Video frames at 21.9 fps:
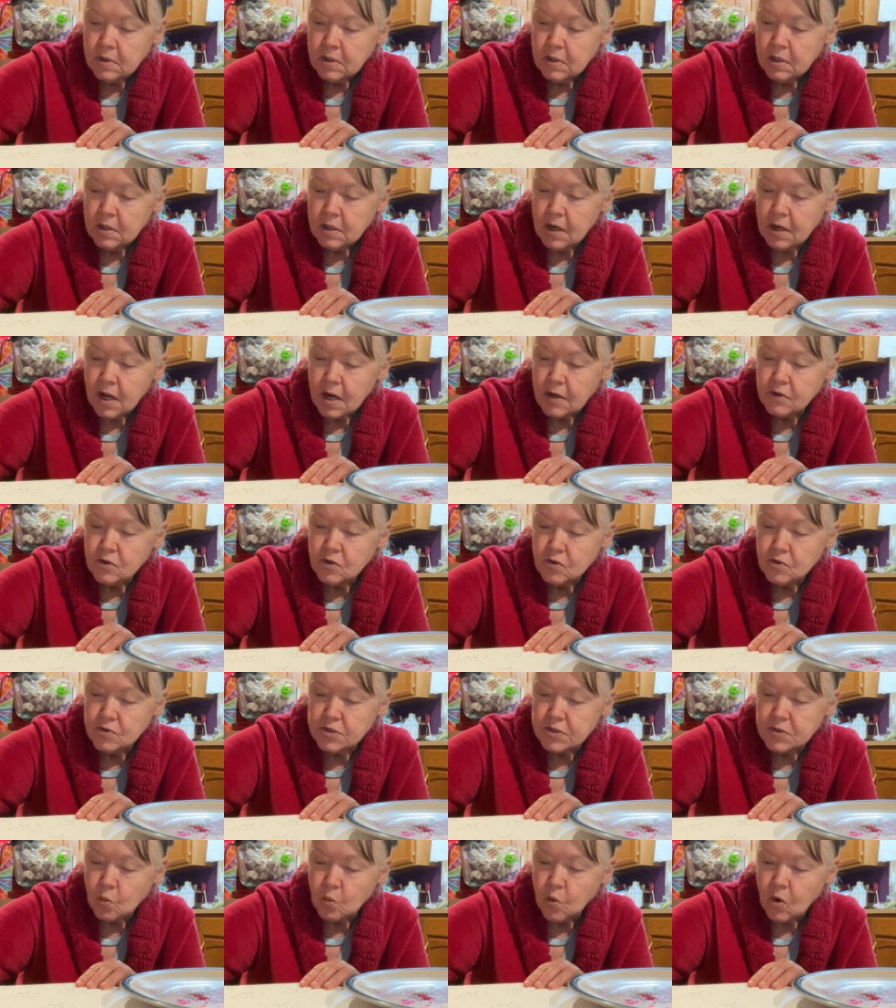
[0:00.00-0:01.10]
And I
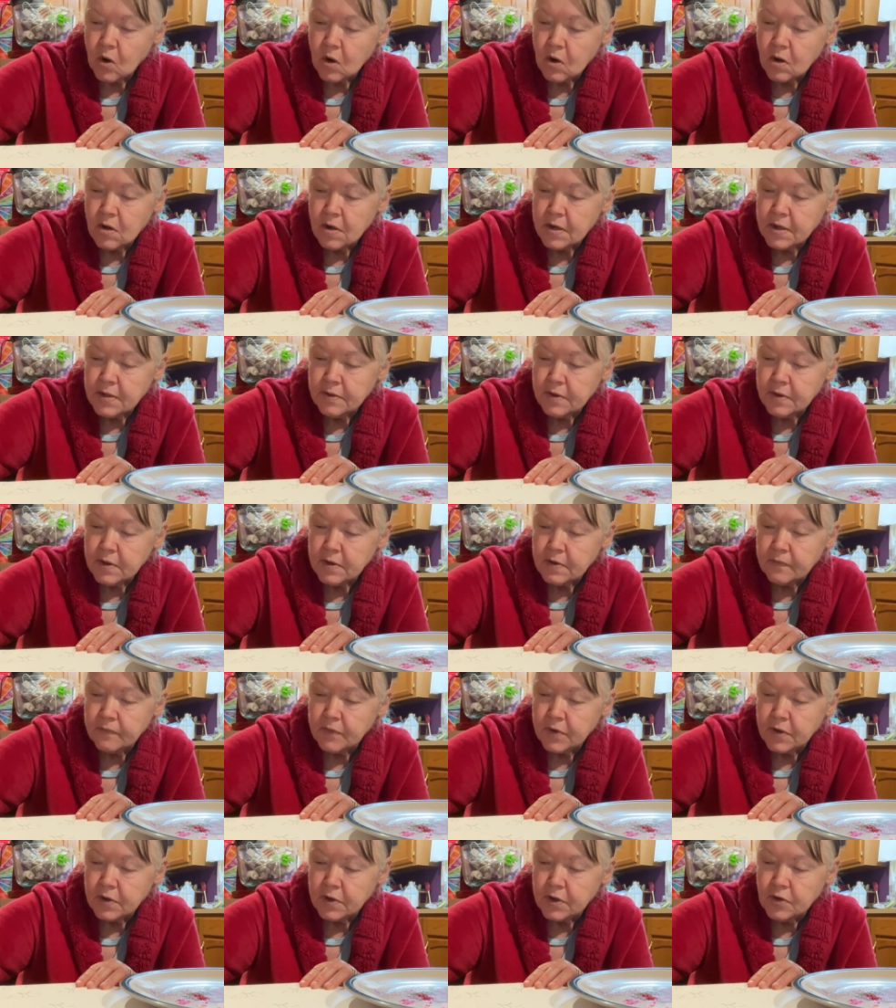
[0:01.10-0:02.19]
used to worry that
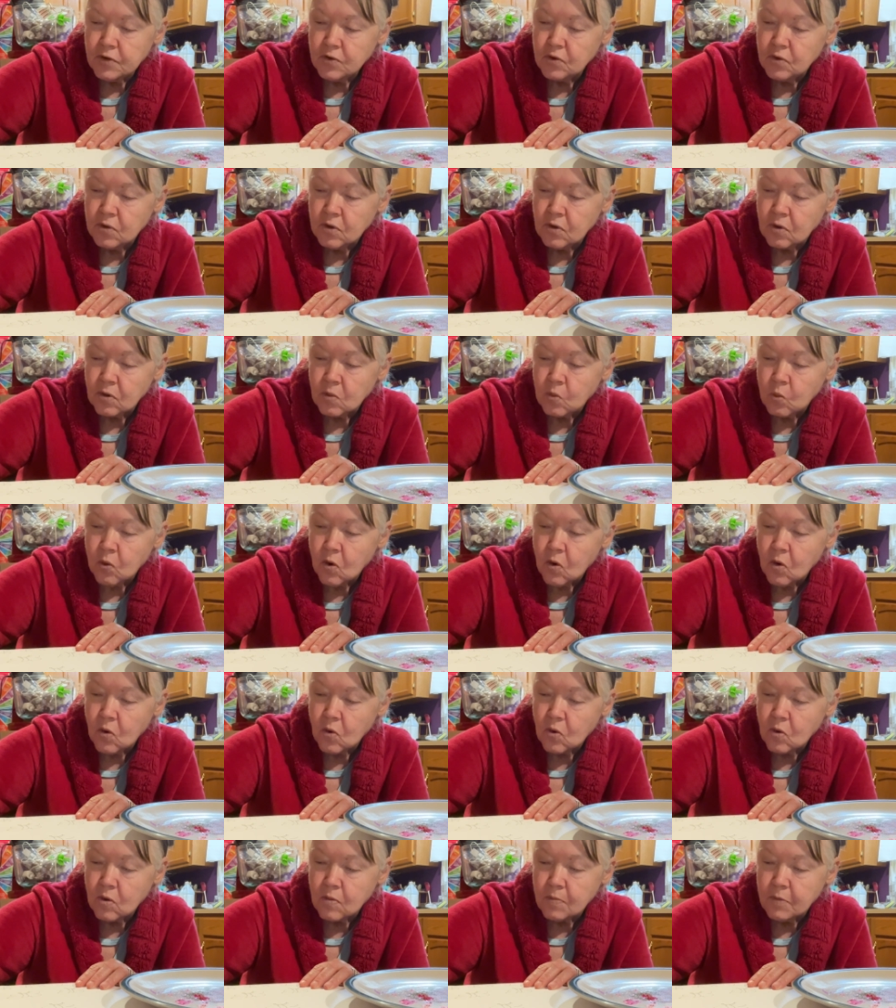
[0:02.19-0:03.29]
if a nuclear
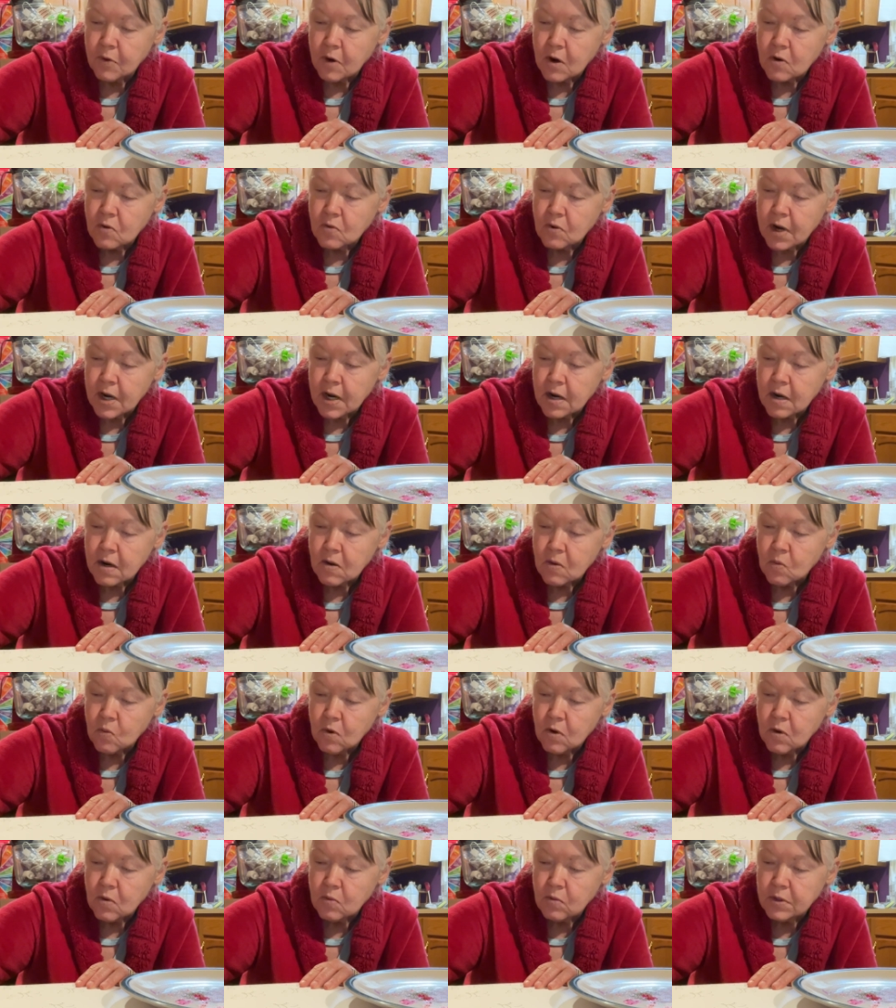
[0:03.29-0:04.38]
war broke out,
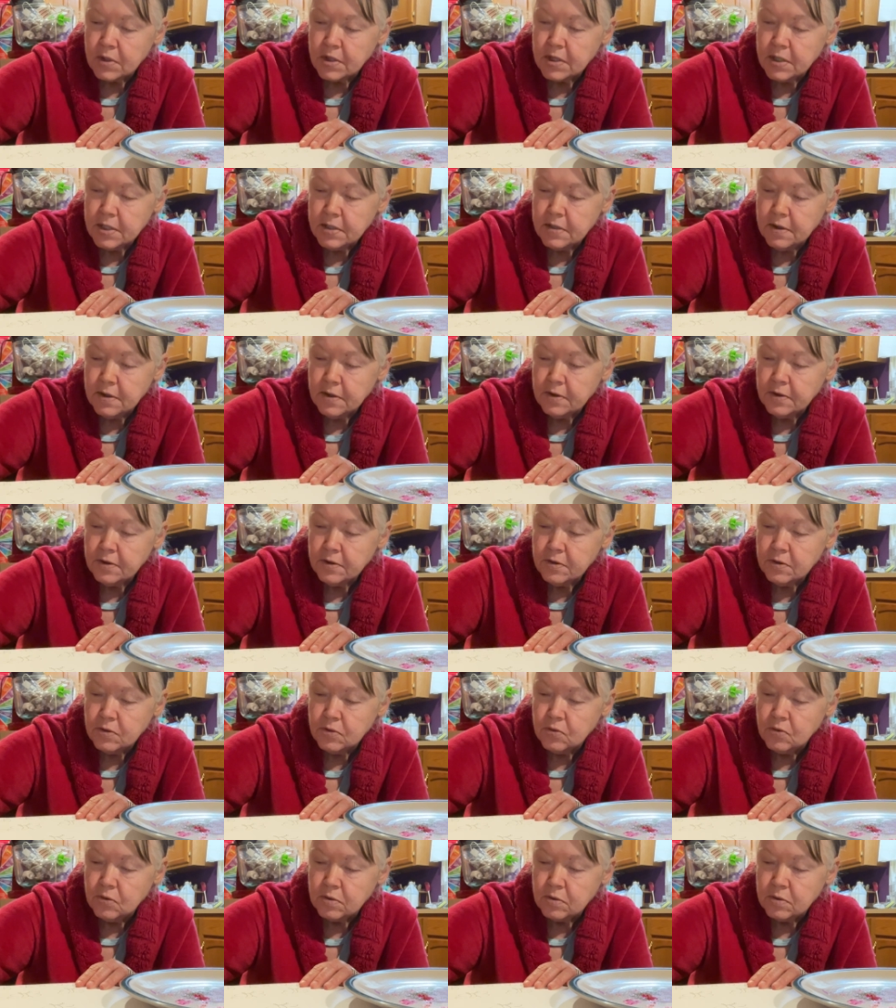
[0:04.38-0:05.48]
what would he
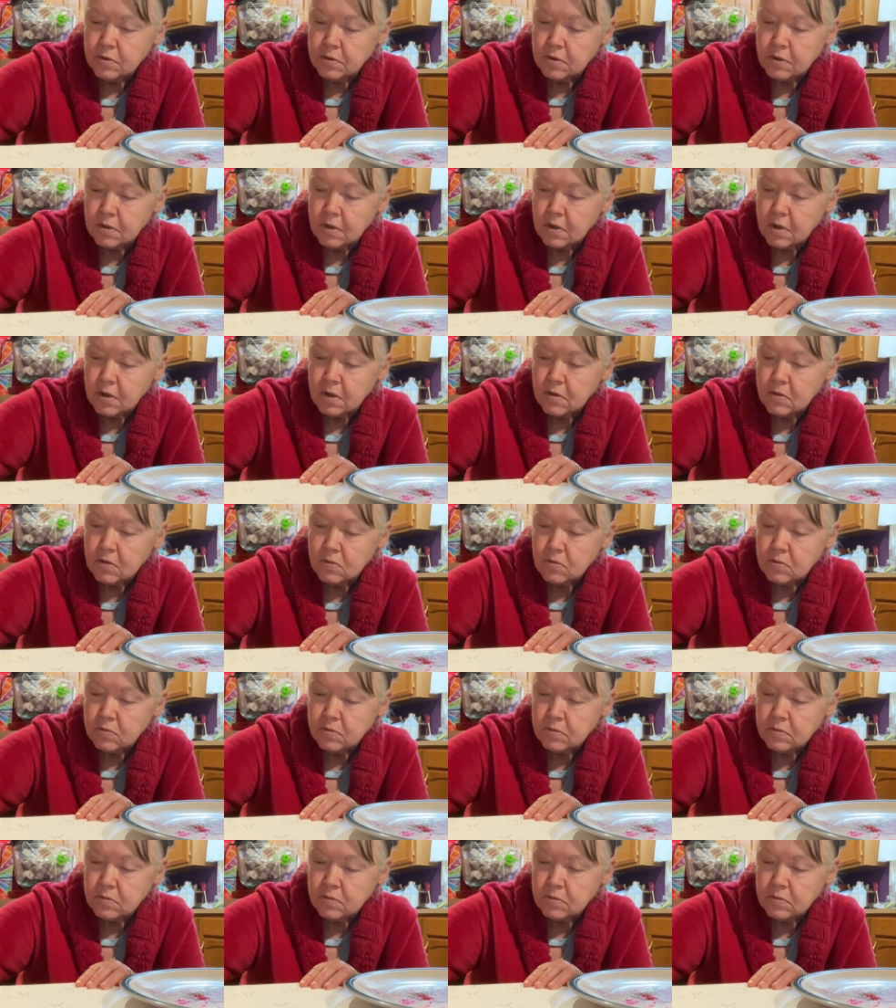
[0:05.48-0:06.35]
do, you know?